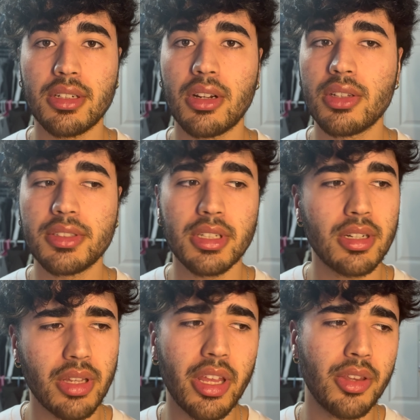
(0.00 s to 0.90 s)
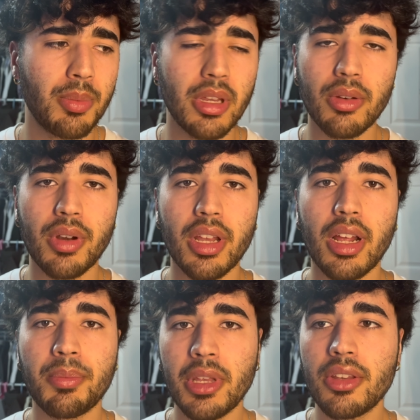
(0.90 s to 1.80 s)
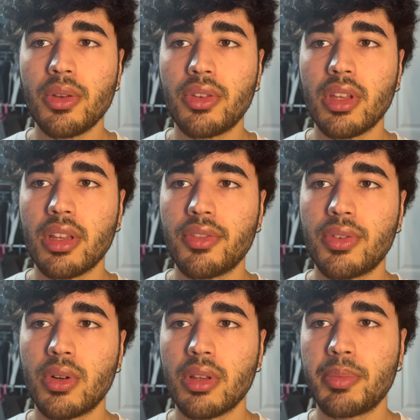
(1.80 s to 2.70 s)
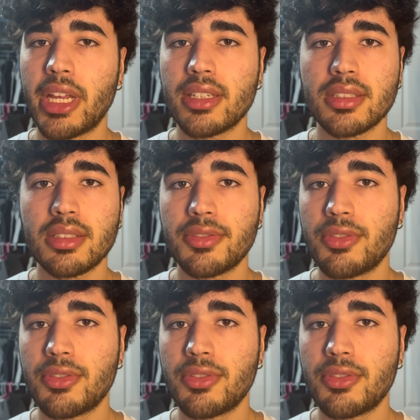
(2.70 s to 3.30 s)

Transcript: Hostinger, it's been great. I've been using it for the past